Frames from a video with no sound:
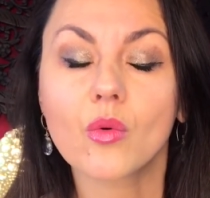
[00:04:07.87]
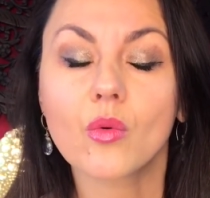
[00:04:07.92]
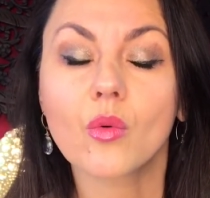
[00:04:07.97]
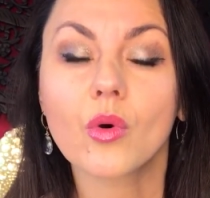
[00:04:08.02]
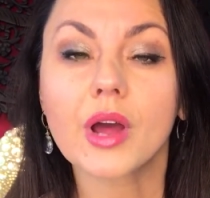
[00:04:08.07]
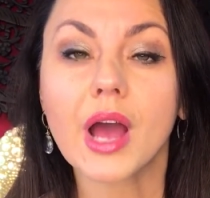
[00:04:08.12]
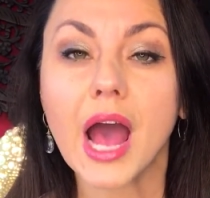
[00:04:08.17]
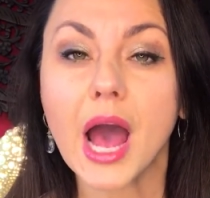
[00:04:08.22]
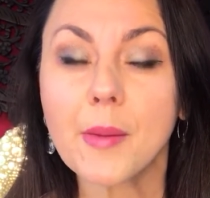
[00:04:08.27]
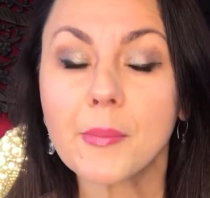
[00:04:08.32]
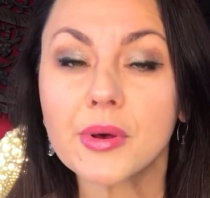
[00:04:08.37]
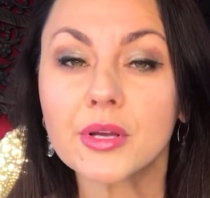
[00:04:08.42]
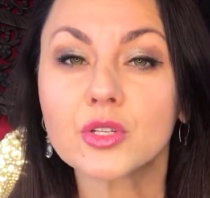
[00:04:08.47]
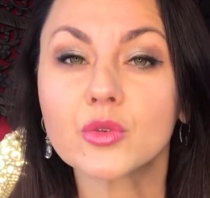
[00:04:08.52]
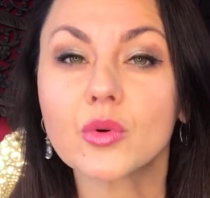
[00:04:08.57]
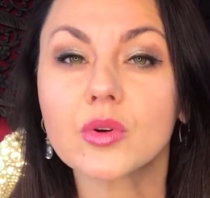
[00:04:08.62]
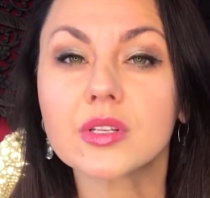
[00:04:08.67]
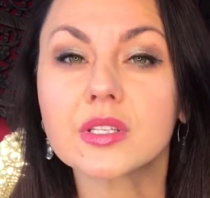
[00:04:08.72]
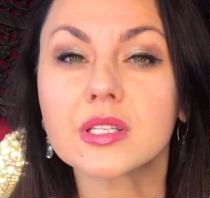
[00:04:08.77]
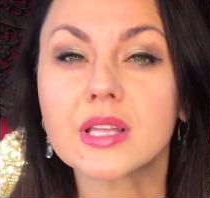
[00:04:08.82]
what happened
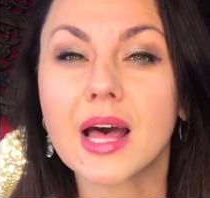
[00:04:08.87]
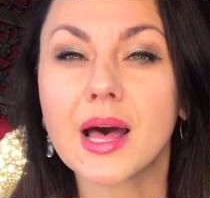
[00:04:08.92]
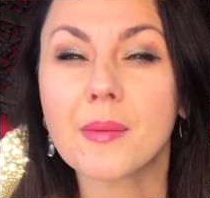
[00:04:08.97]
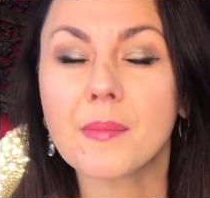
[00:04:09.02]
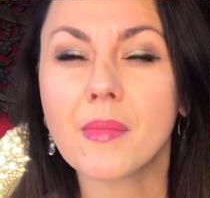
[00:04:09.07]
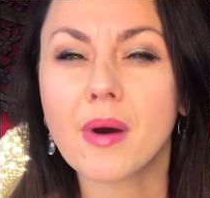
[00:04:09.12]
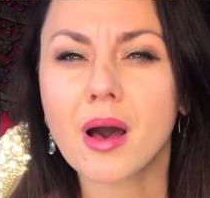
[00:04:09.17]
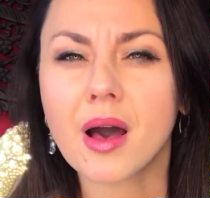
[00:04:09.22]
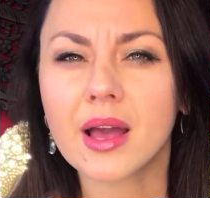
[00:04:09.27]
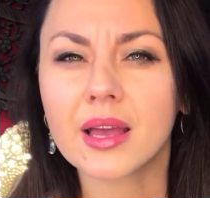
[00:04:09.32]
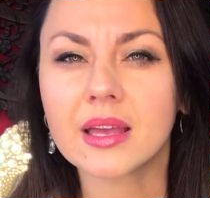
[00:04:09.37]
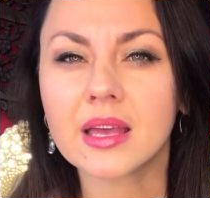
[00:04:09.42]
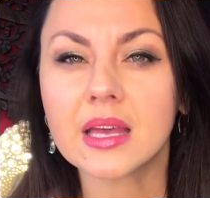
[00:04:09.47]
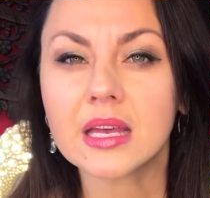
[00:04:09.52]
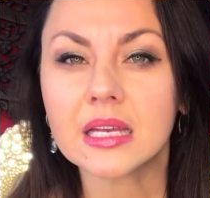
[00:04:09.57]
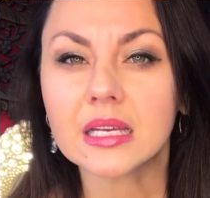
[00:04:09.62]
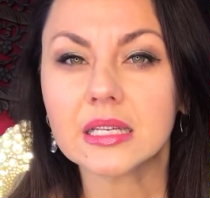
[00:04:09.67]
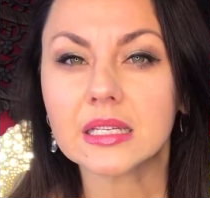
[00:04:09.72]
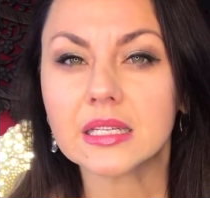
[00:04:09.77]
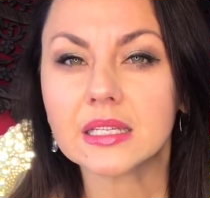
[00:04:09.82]
was that my
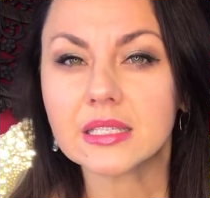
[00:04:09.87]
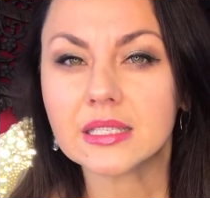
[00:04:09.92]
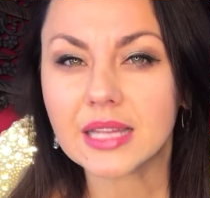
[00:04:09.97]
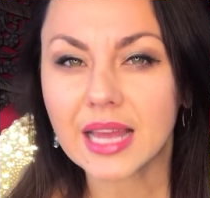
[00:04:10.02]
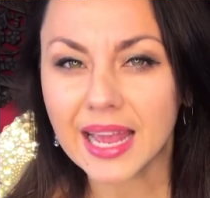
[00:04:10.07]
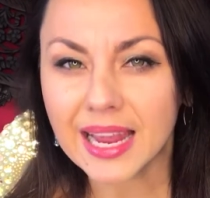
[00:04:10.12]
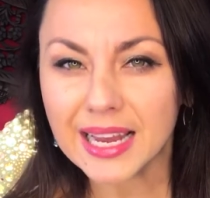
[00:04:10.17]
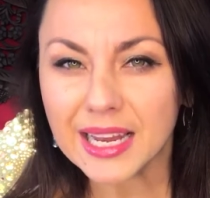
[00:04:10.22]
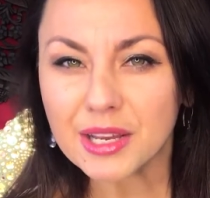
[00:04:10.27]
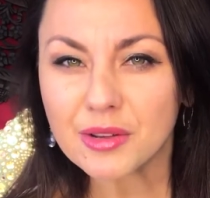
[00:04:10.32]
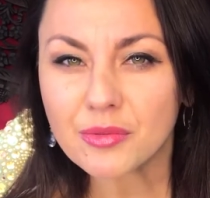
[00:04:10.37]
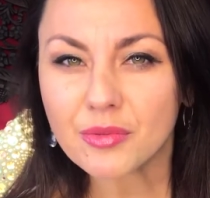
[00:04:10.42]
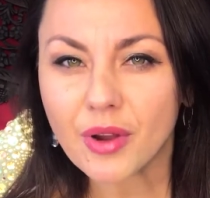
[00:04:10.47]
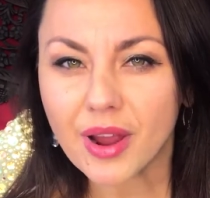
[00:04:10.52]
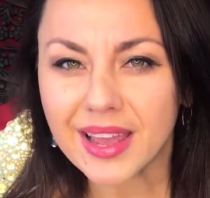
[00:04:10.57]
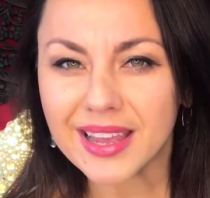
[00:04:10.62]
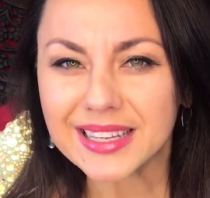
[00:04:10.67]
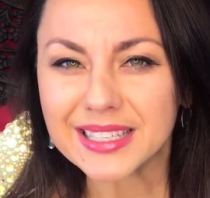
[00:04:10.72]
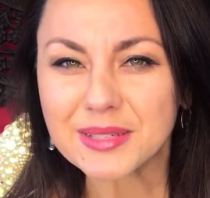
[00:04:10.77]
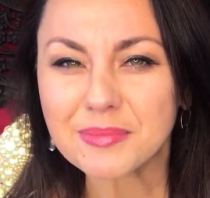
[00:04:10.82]
daily
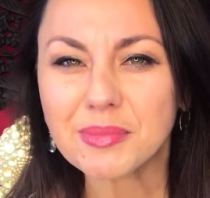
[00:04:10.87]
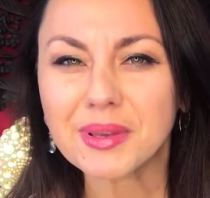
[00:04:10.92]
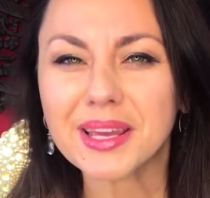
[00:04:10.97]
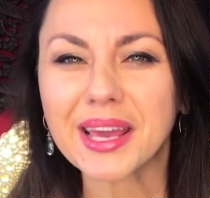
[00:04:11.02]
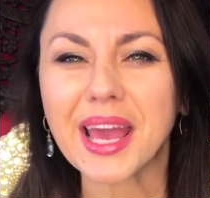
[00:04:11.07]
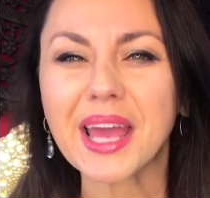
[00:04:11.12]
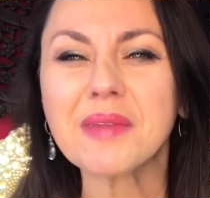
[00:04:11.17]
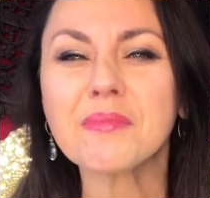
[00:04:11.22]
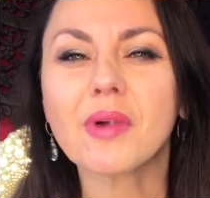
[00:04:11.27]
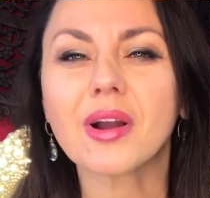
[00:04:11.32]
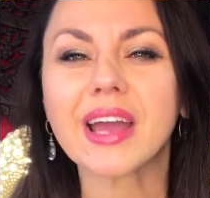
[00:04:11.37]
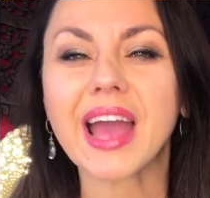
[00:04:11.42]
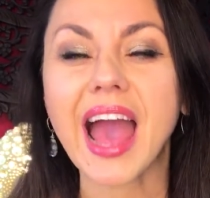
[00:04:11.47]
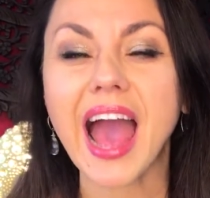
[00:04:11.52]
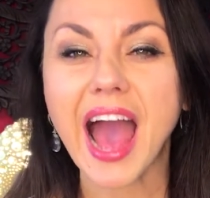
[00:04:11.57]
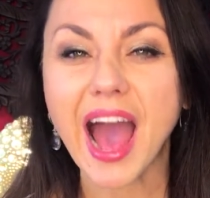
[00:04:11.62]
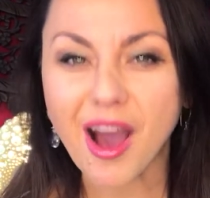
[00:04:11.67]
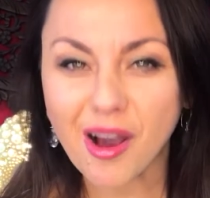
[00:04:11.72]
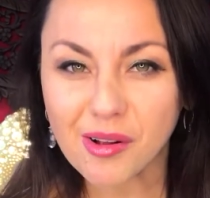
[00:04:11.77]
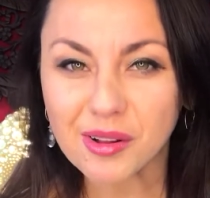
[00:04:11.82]
rate became my
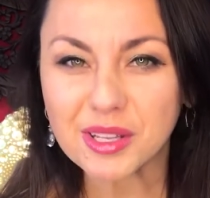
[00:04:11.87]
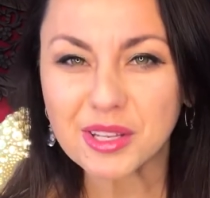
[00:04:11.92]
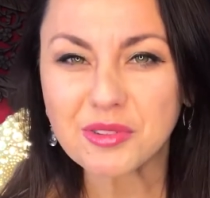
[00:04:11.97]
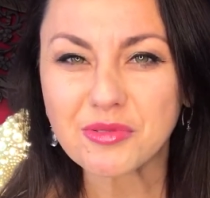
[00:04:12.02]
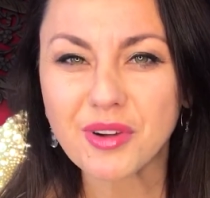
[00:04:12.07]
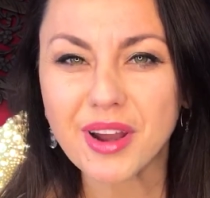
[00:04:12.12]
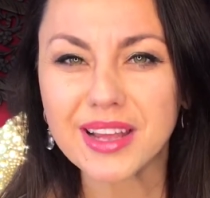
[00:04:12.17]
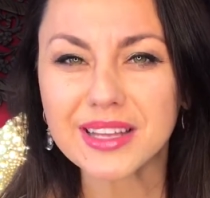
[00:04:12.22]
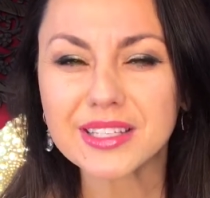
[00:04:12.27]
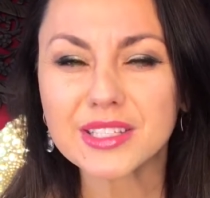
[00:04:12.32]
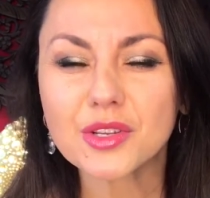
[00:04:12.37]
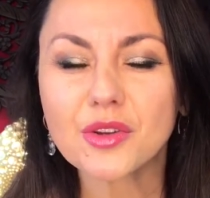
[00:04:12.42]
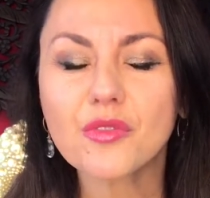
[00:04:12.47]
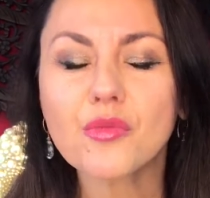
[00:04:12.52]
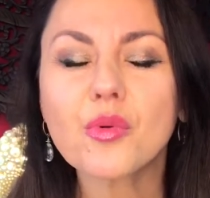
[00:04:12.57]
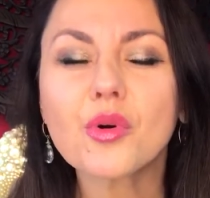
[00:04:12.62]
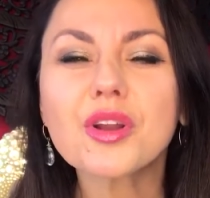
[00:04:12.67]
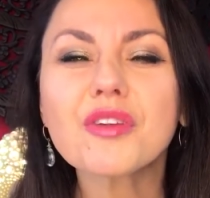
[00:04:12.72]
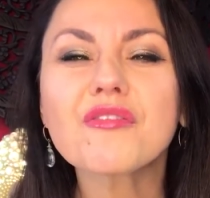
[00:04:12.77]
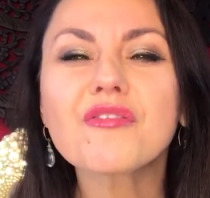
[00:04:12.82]
hourly rate. So
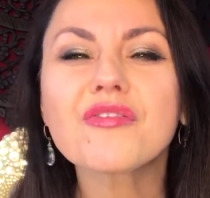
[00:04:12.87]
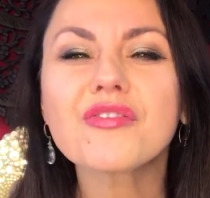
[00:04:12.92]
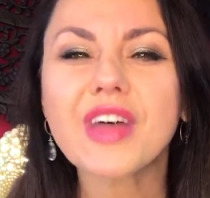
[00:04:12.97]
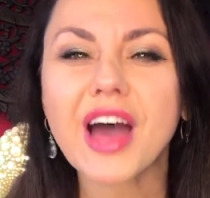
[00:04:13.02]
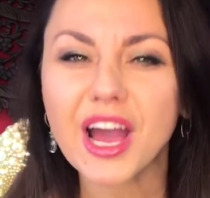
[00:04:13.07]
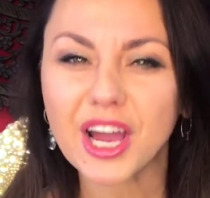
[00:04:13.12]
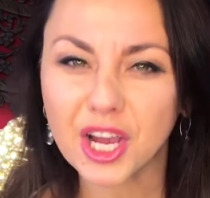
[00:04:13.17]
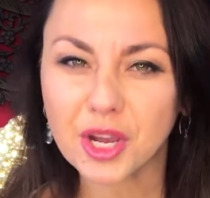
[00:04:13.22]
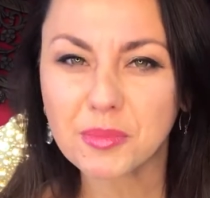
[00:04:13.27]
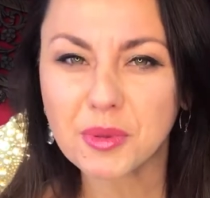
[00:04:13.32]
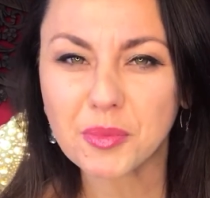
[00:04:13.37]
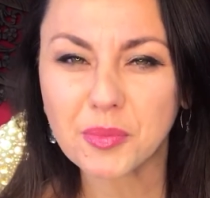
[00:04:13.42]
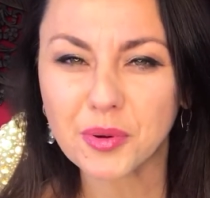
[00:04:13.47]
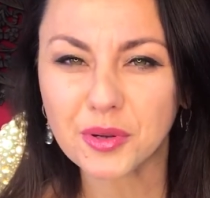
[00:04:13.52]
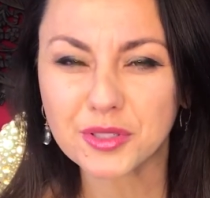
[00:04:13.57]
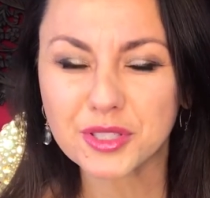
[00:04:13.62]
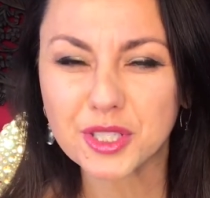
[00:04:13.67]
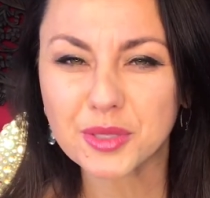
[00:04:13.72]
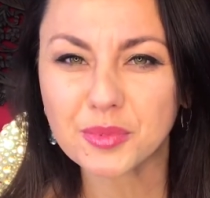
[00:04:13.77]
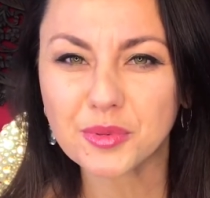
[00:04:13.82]
what if that could be
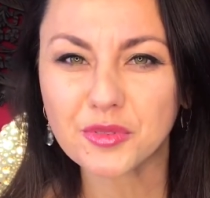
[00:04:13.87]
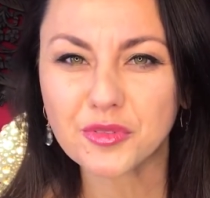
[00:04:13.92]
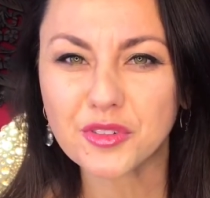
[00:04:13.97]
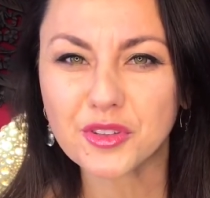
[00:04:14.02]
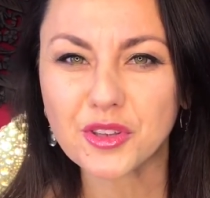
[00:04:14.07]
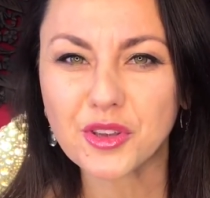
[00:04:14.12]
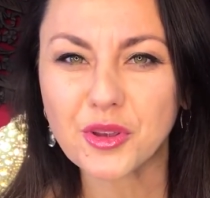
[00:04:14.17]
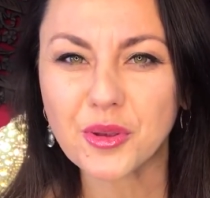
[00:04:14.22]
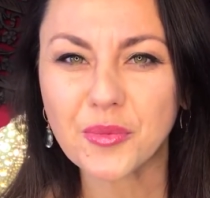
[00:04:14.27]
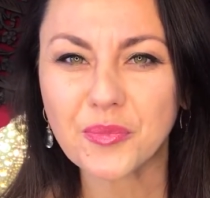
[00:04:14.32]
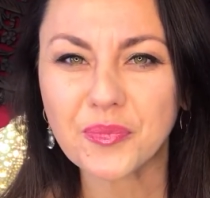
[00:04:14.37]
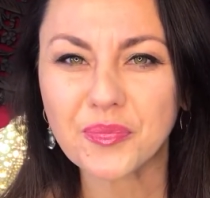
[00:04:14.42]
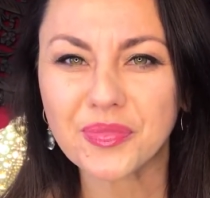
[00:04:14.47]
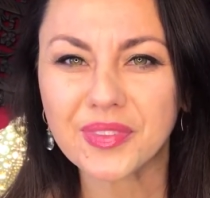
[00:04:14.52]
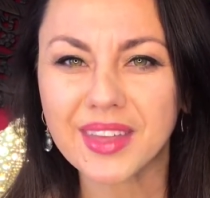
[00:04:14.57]
possible for you?